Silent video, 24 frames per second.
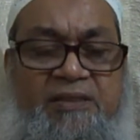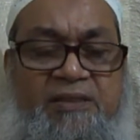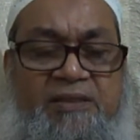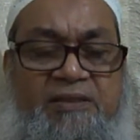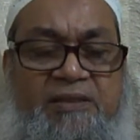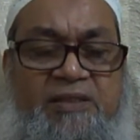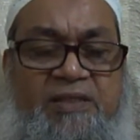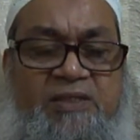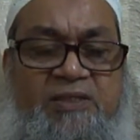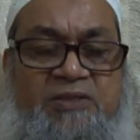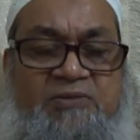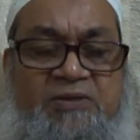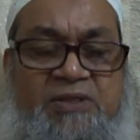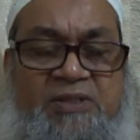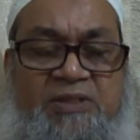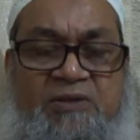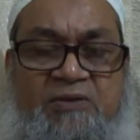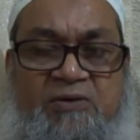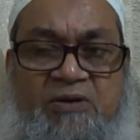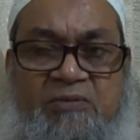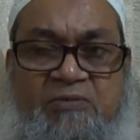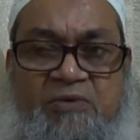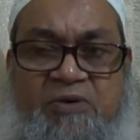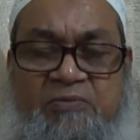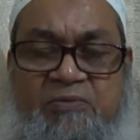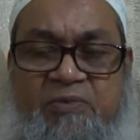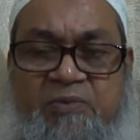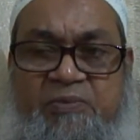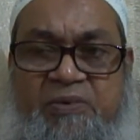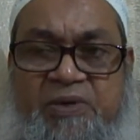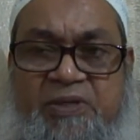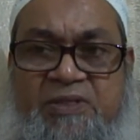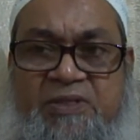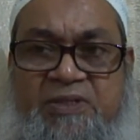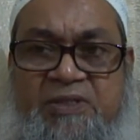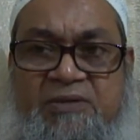That's why the common
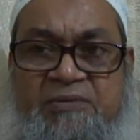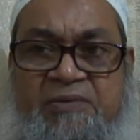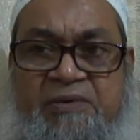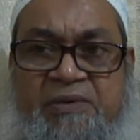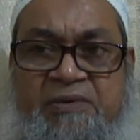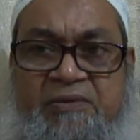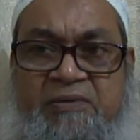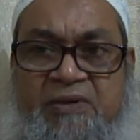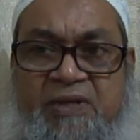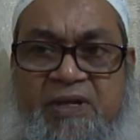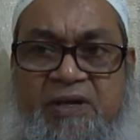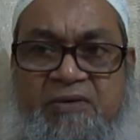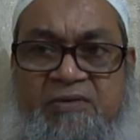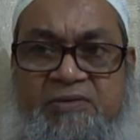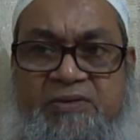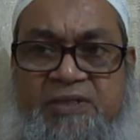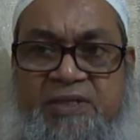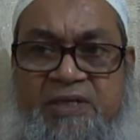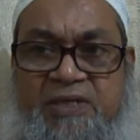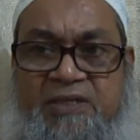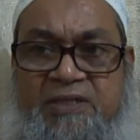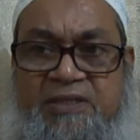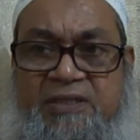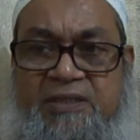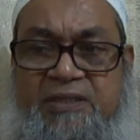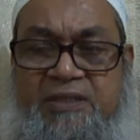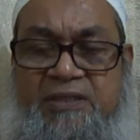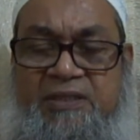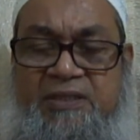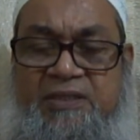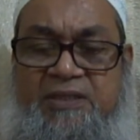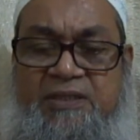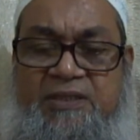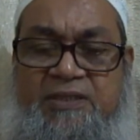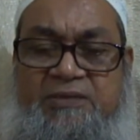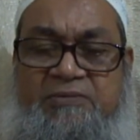properties of aminoglycosides
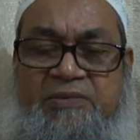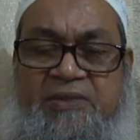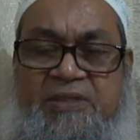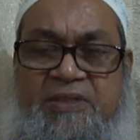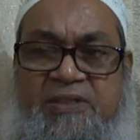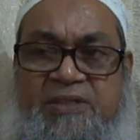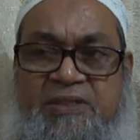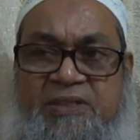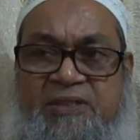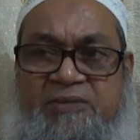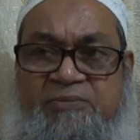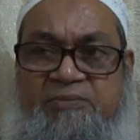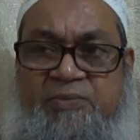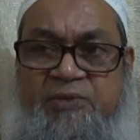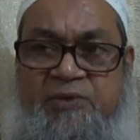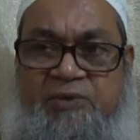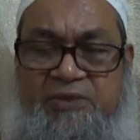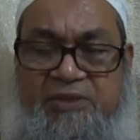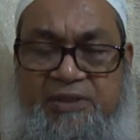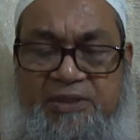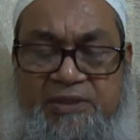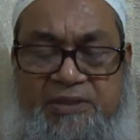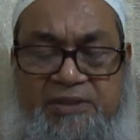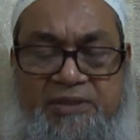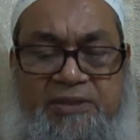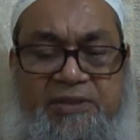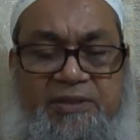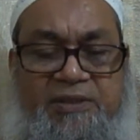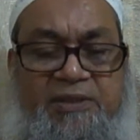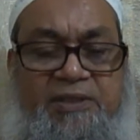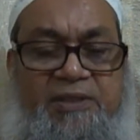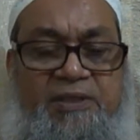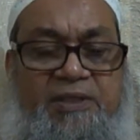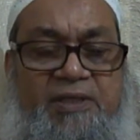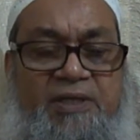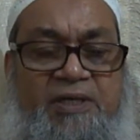is very important.
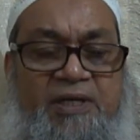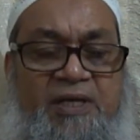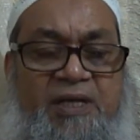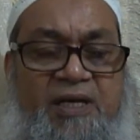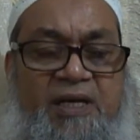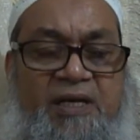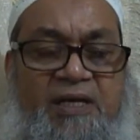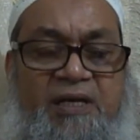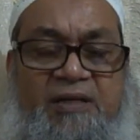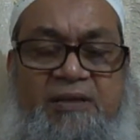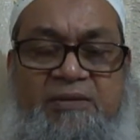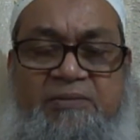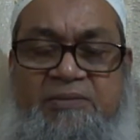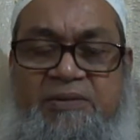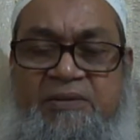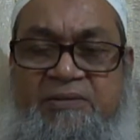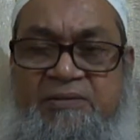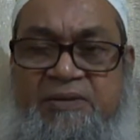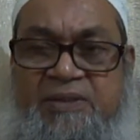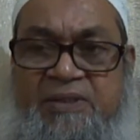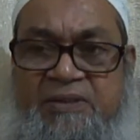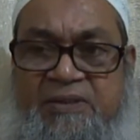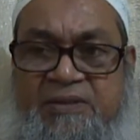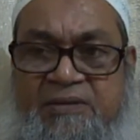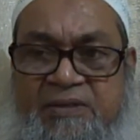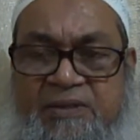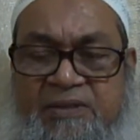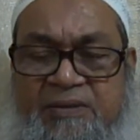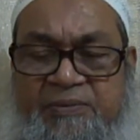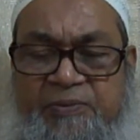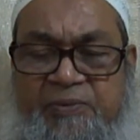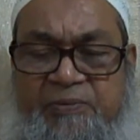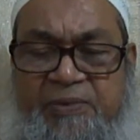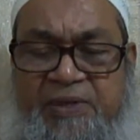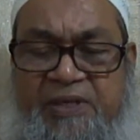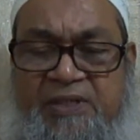The
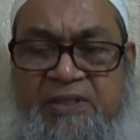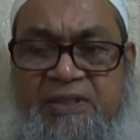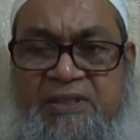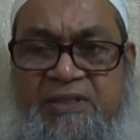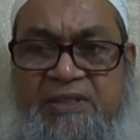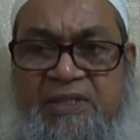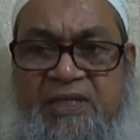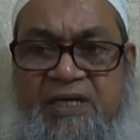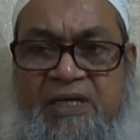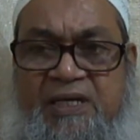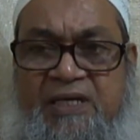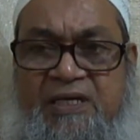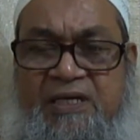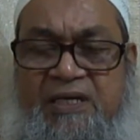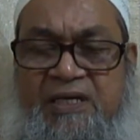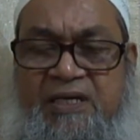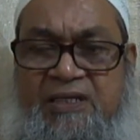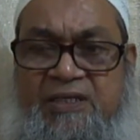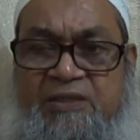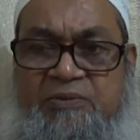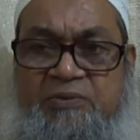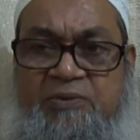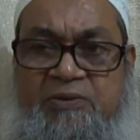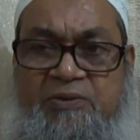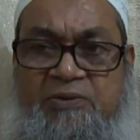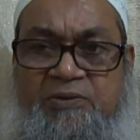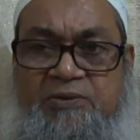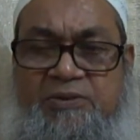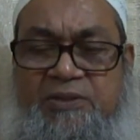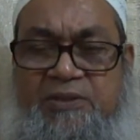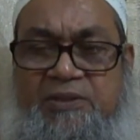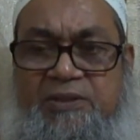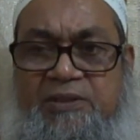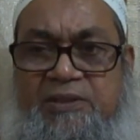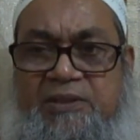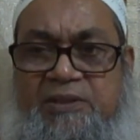properties are as
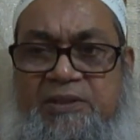follows.